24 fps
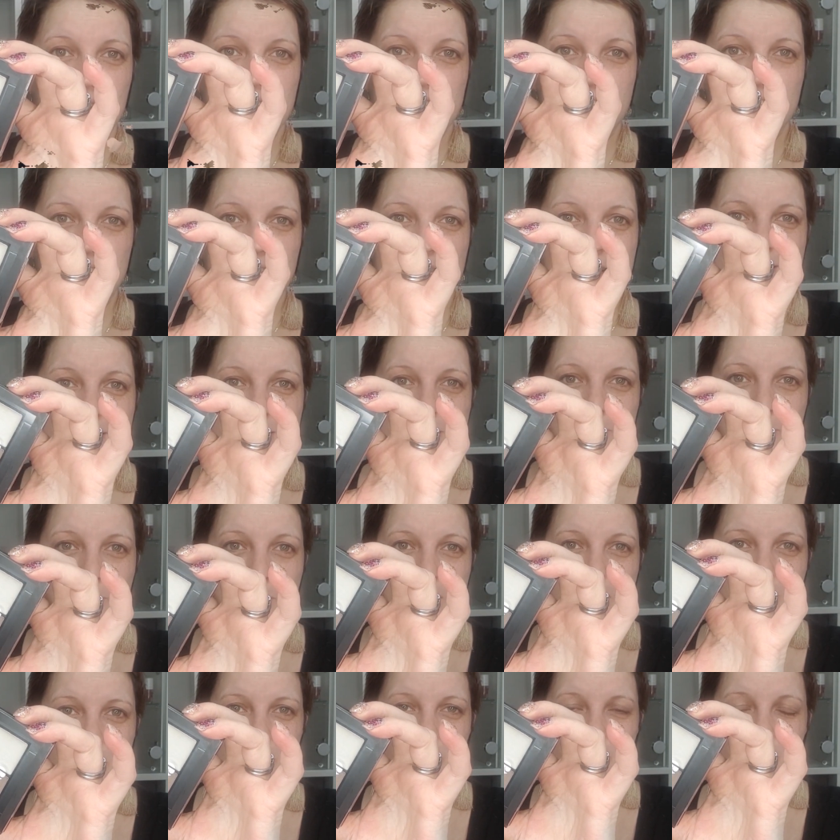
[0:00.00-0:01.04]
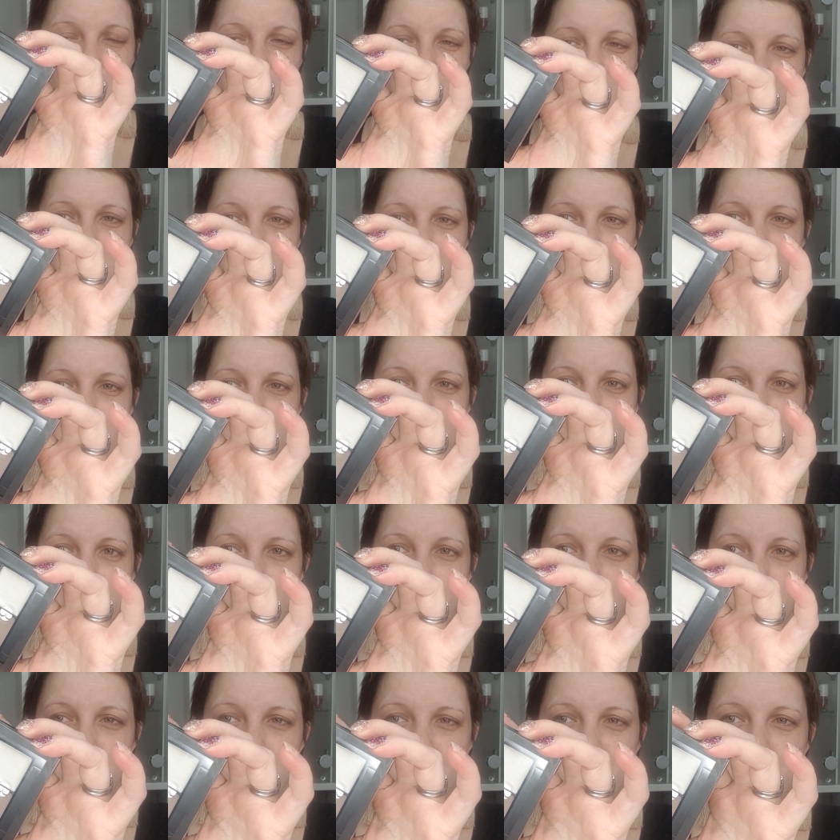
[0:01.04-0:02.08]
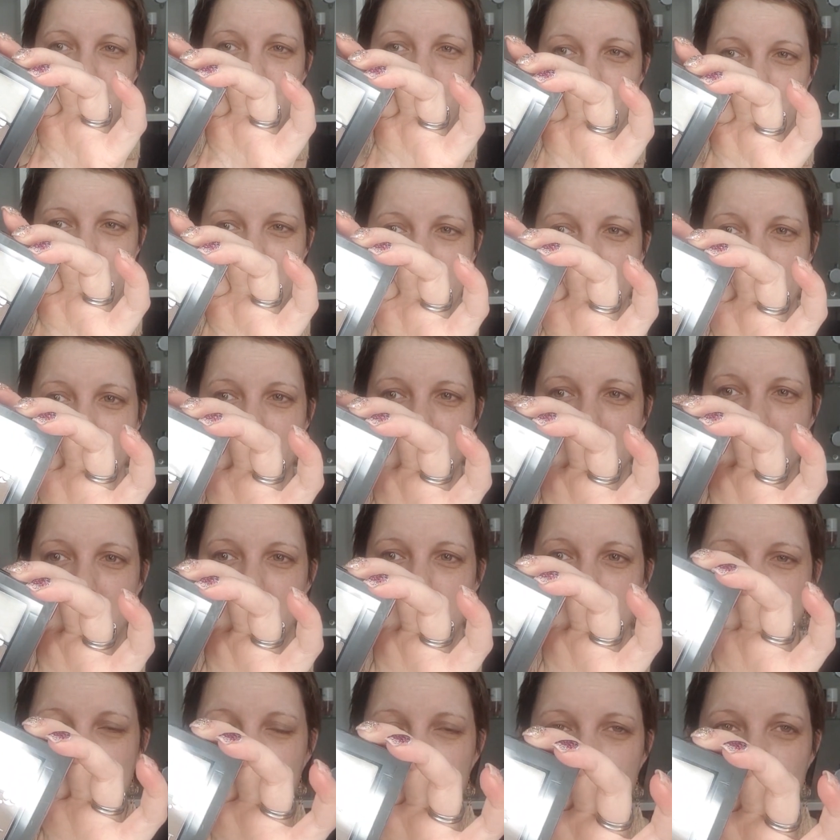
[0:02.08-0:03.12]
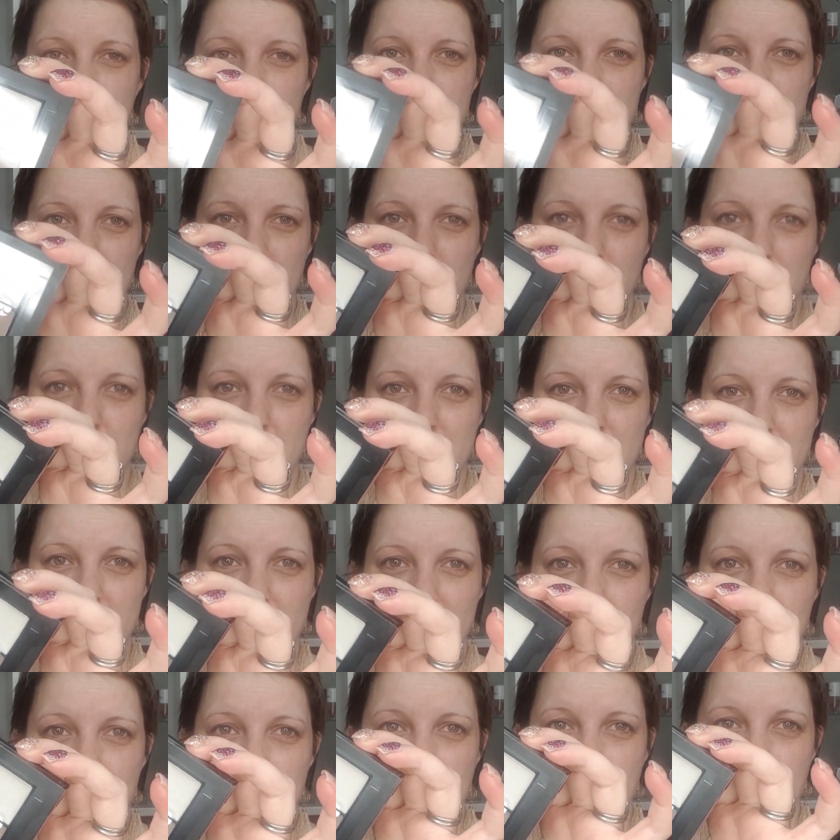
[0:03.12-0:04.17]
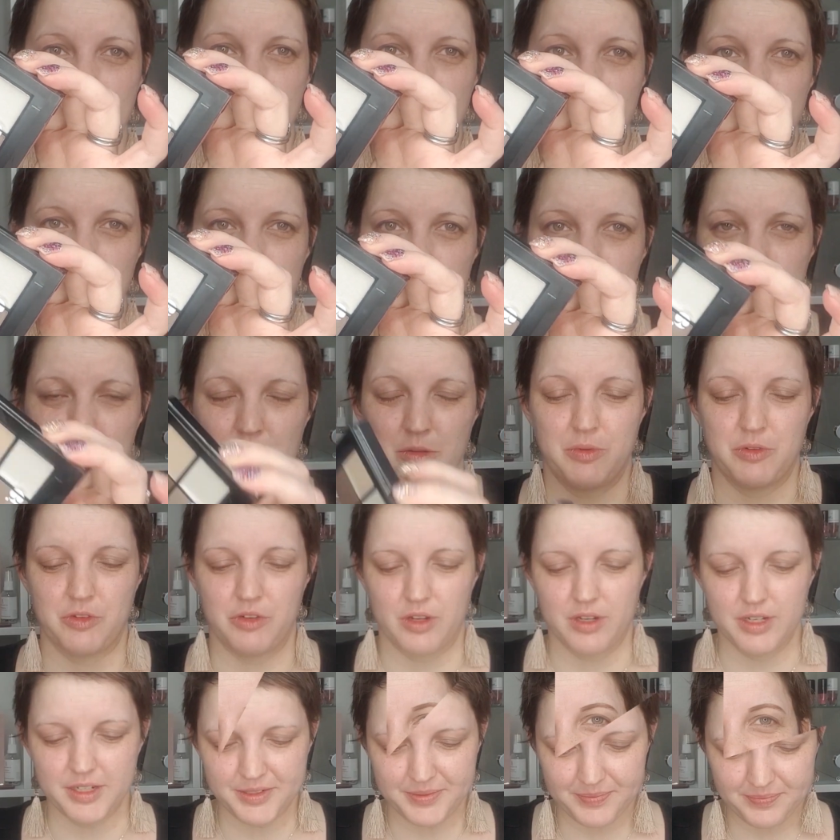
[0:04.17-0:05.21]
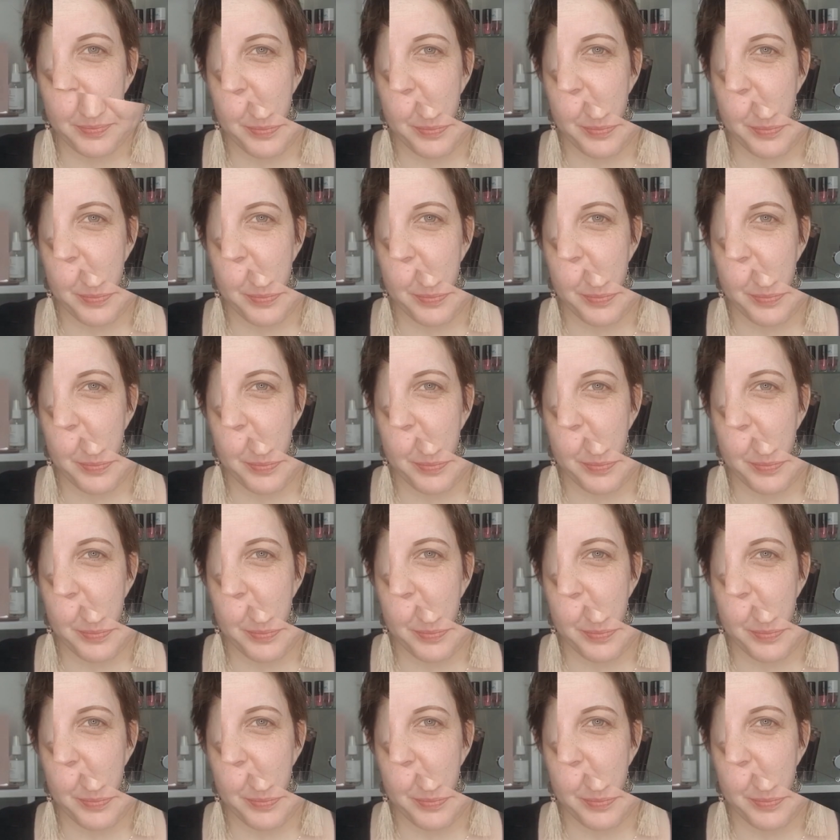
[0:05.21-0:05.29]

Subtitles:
So this is the brow contour kit. I was given this and I believe it was from Superdrug.